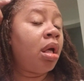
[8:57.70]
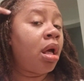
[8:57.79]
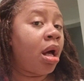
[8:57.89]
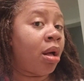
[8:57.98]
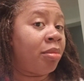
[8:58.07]

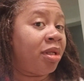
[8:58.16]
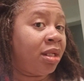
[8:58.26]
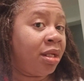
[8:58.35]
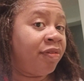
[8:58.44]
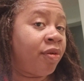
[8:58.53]
And
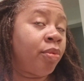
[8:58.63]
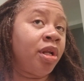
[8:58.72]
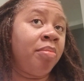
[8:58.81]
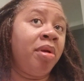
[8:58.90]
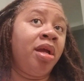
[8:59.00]
even with
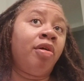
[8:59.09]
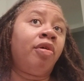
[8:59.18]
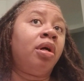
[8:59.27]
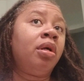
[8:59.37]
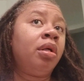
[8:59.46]
a
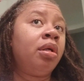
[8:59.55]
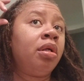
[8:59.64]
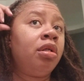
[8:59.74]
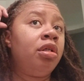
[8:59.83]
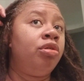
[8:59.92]
mirror,
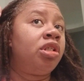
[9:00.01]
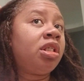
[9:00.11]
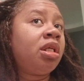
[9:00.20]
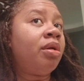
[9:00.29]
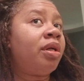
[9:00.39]
you
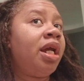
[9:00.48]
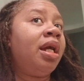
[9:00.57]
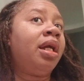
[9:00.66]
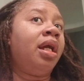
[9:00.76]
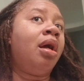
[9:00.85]
still
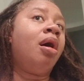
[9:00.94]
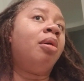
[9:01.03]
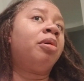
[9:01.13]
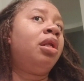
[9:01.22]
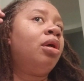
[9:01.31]
can't get
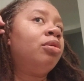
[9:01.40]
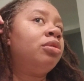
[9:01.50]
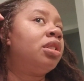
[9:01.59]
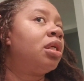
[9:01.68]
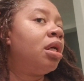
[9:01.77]
up
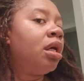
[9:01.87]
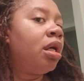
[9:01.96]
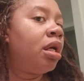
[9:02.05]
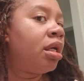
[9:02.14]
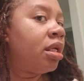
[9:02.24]
close
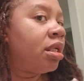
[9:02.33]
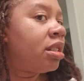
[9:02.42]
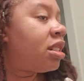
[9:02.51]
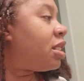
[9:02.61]
to